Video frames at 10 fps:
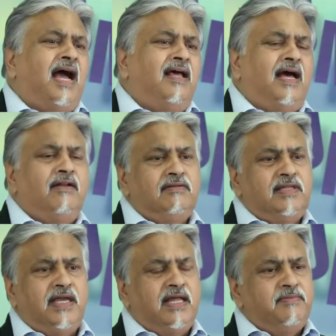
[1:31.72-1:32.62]
I don't
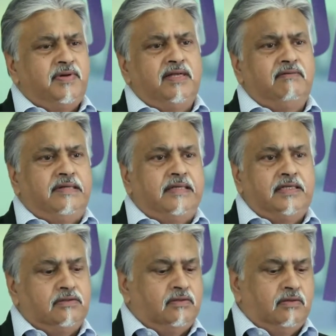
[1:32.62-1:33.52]
think anybody really
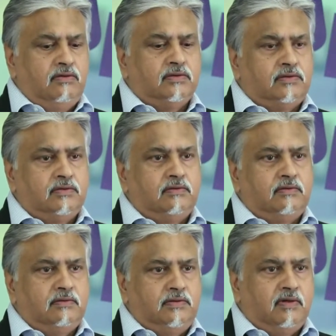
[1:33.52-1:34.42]
is going to look
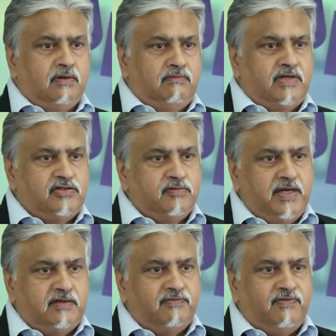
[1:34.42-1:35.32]
through your
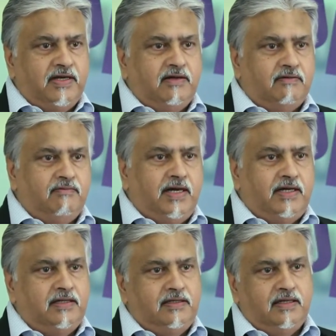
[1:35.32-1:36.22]
resume to find out where
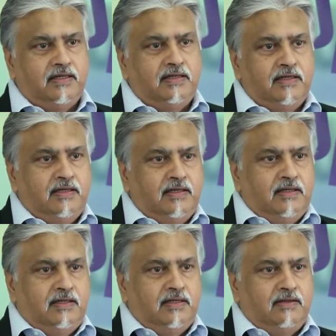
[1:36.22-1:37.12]
did
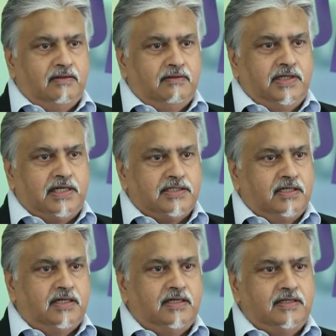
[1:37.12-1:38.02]
Yash
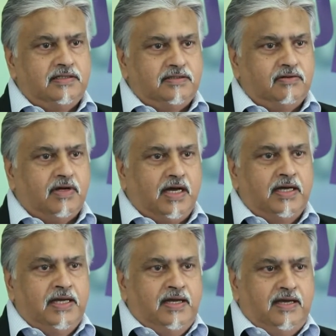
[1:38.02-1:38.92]
learn his yoga.
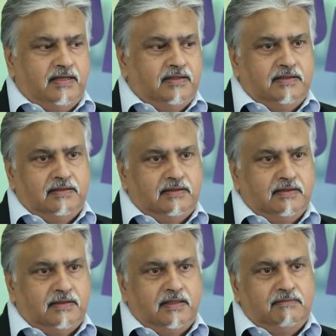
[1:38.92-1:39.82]

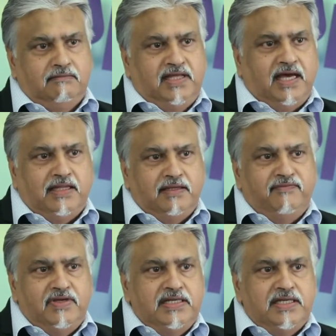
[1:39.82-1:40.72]

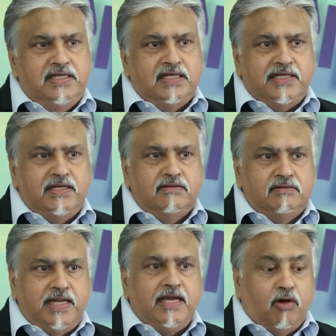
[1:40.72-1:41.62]
We in India tend
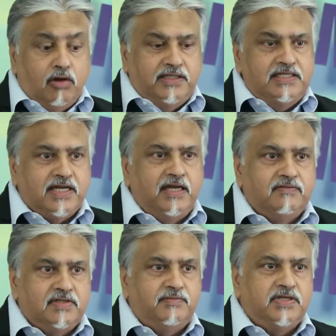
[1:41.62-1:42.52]
to take all these kind
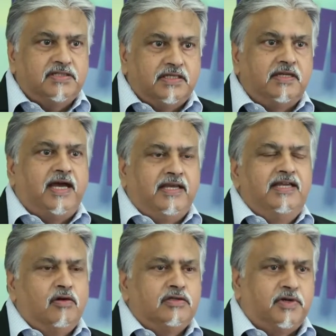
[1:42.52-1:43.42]
of subjects as like he
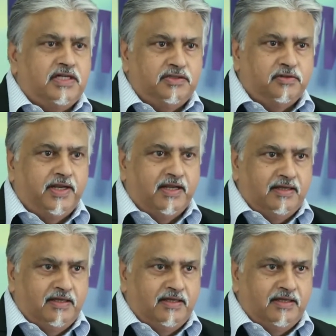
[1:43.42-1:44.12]
knows what he's doing.